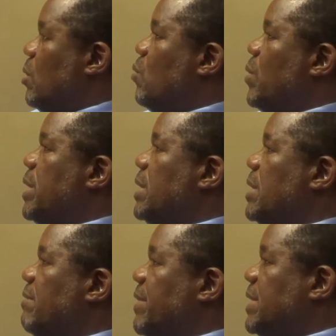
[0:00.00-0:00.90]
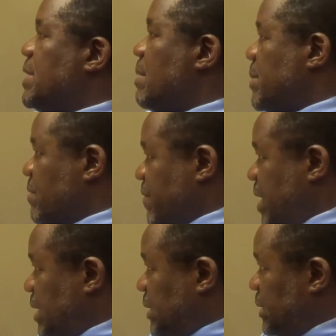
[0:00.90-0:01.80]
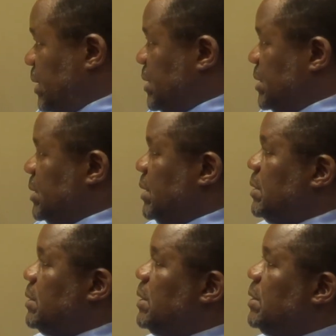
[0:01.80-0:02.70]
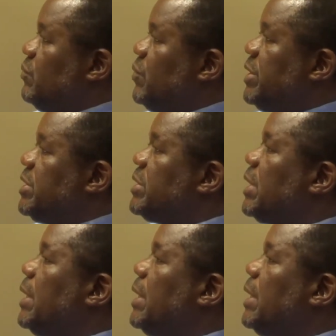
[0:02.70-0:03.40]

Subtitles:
We have had a number of cases in which